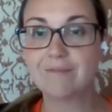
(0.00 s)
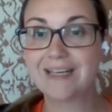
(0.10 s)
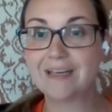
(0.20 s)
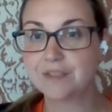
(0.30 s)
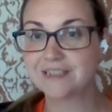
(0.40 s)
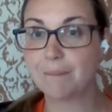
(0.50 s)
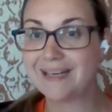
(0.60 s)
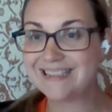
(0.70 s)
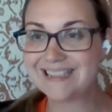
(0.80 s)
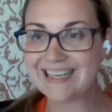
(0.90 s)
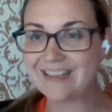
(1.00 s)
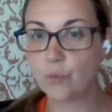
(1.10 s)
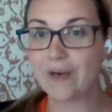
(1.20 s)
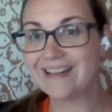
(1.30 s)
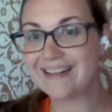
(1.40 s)
I've been able to maintain the
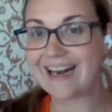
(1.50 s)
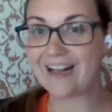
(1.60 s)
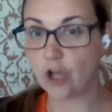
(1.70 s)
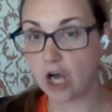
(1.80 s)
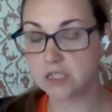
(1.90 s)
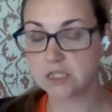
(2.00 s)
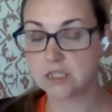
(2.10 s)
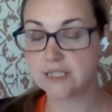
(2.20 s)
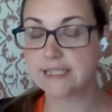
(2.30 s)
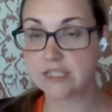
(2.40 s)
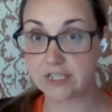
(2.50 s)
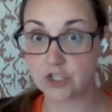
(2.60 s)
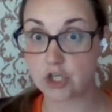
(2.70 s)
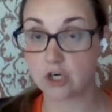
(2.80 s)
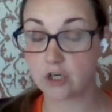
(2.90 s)
weight that I lost since I
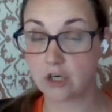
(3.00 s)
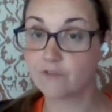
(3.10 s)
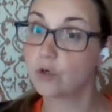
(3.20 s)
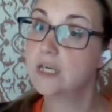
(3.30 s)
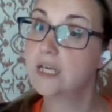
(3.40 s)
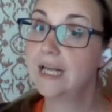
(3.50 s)
started carnivore.